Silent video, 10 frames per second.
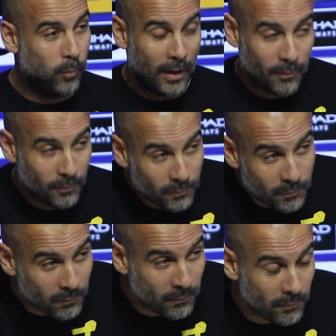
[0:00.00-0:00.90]
Well,
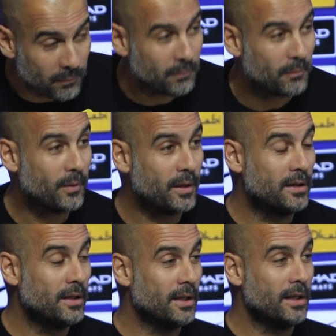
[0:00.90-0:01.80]

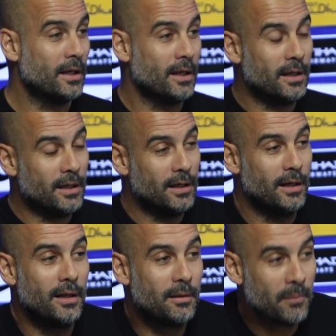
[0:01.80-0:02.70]
in
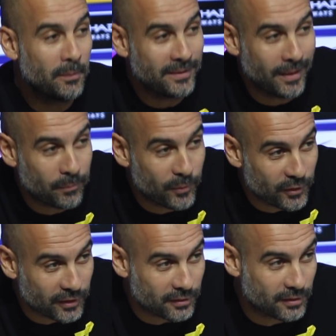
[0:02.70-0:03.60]
maybe in that
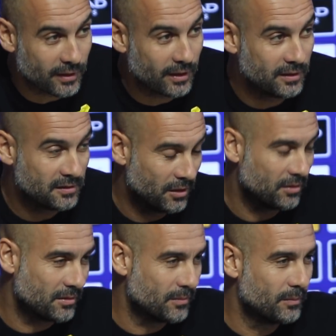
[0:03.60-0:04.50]
period, it's not